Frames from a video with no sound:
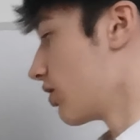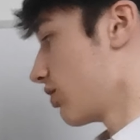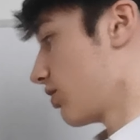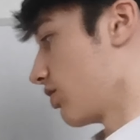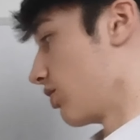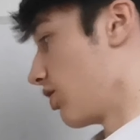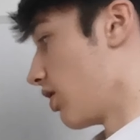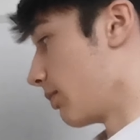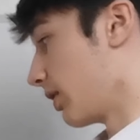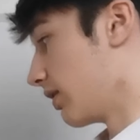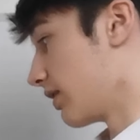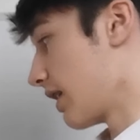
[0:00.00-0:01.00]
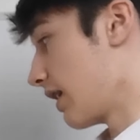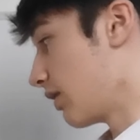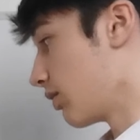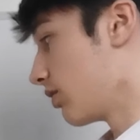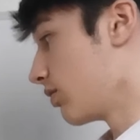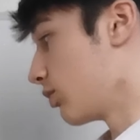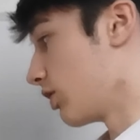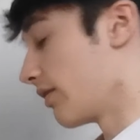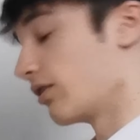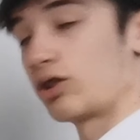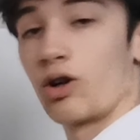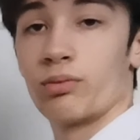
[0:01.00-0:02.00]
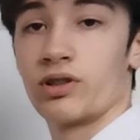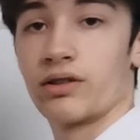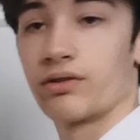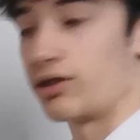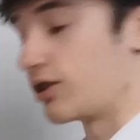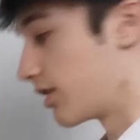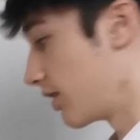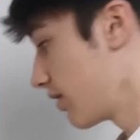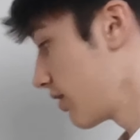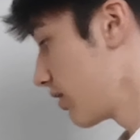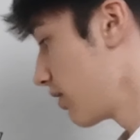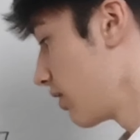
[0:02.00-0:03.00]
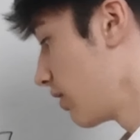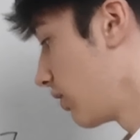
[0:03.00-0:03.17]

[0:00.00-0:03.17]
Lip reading: So I'm going to take whatever the common difference is,